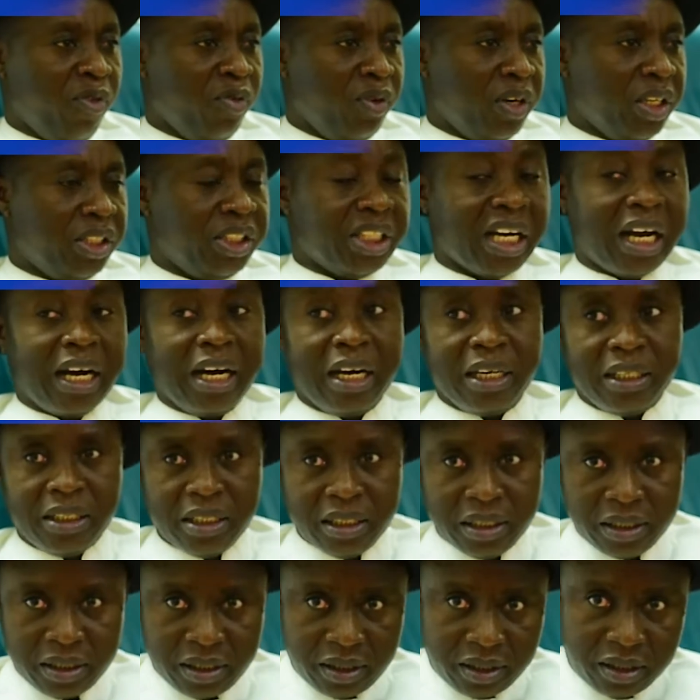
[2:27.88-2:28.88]
the
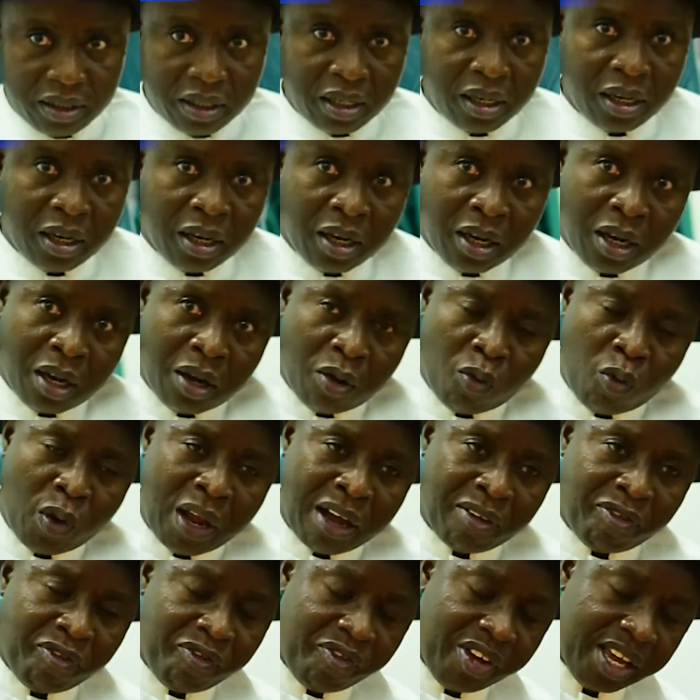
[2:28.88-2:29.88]
challenges we
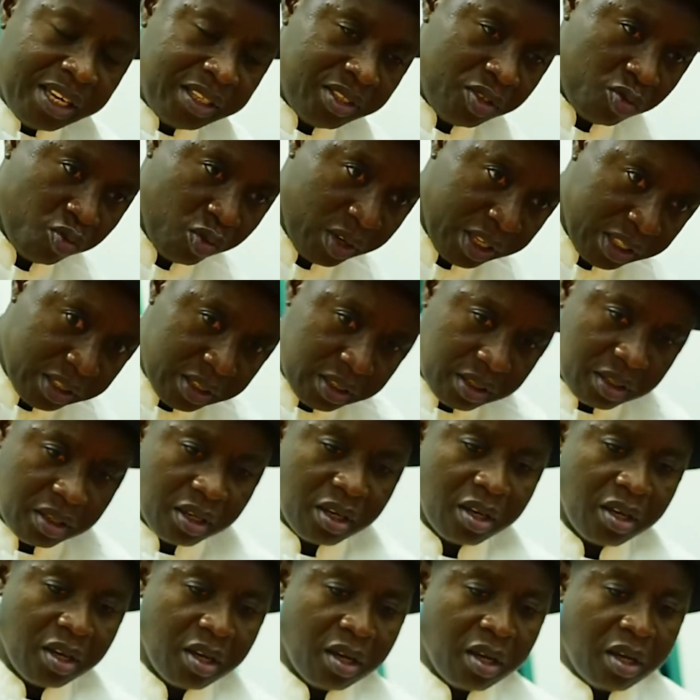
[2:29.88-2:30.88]
are faced with.
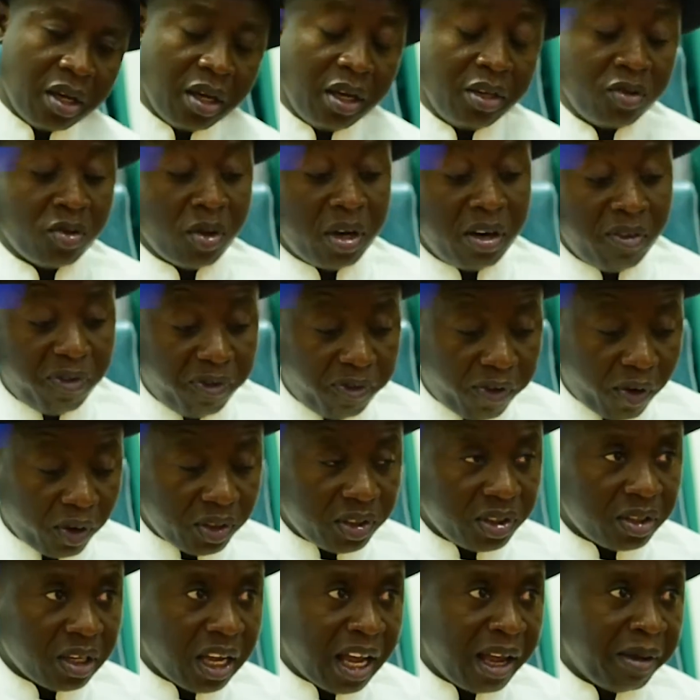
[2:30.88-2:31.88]
It's not the
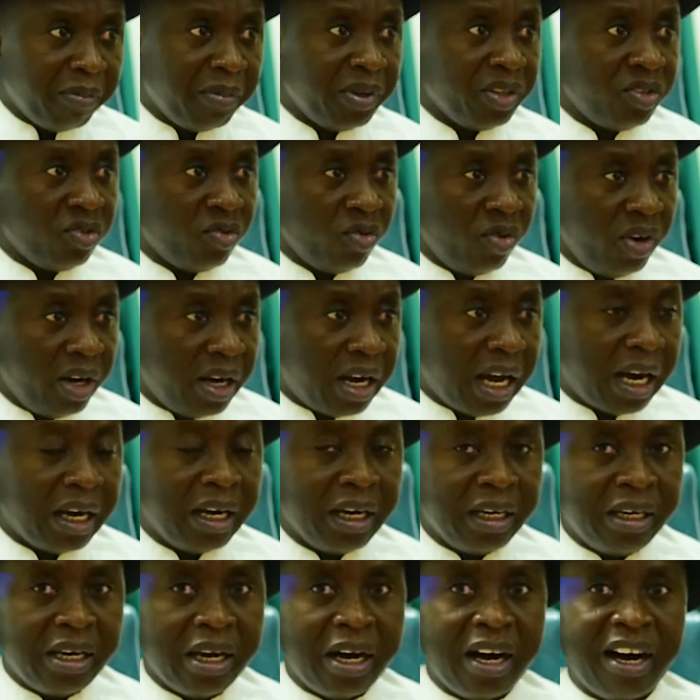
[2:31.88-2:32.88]
first time.
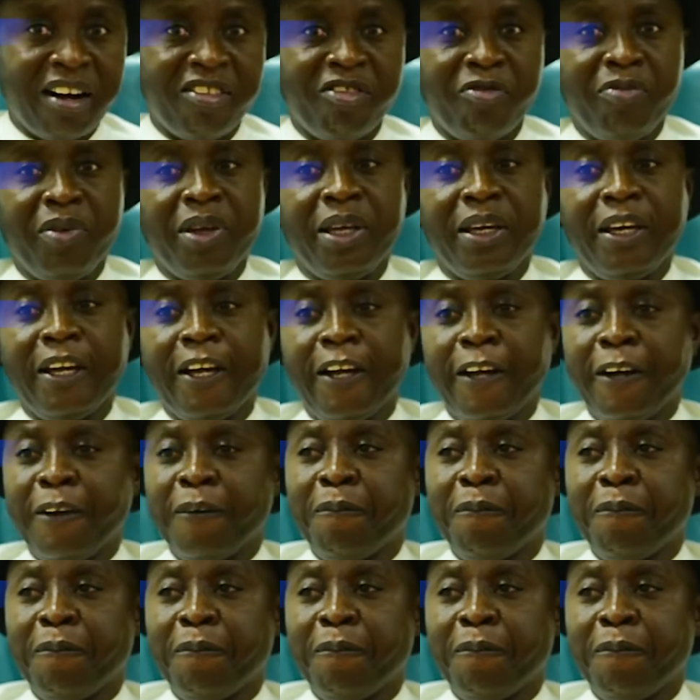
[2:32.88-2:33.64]
Historically, there have been